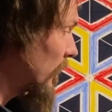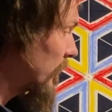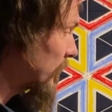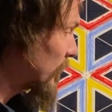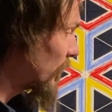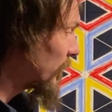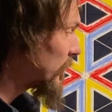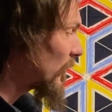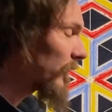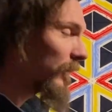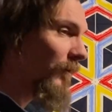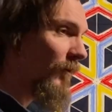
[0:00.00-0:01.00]
So those
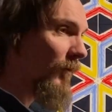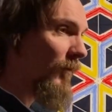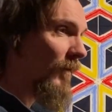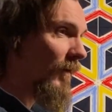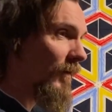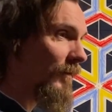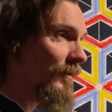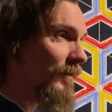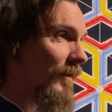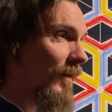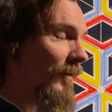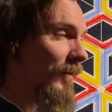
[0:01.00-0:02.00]
are little
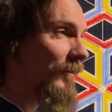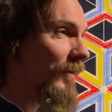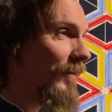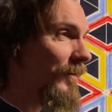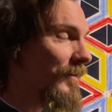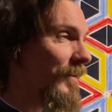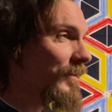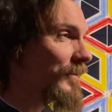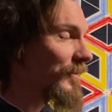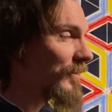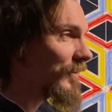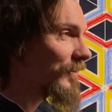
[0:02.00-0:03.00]
things. I think
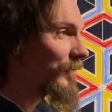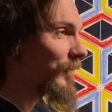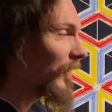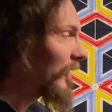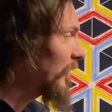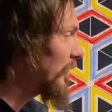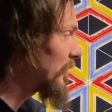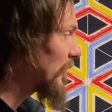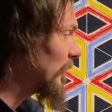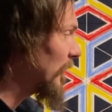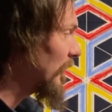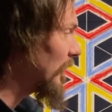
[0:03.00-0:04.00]
it's just funny to
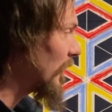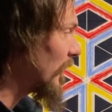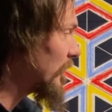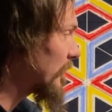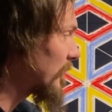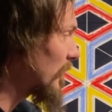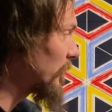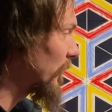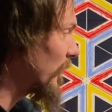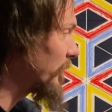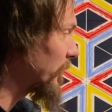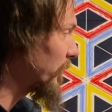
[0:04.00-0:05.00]
me at some
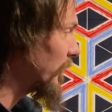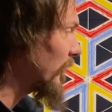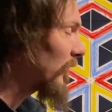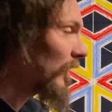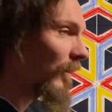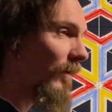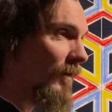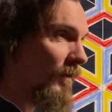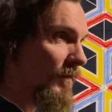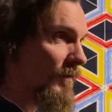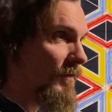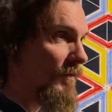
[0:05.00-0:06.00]
level that
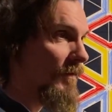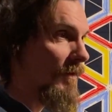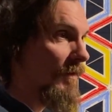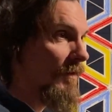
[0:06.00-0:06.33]
there is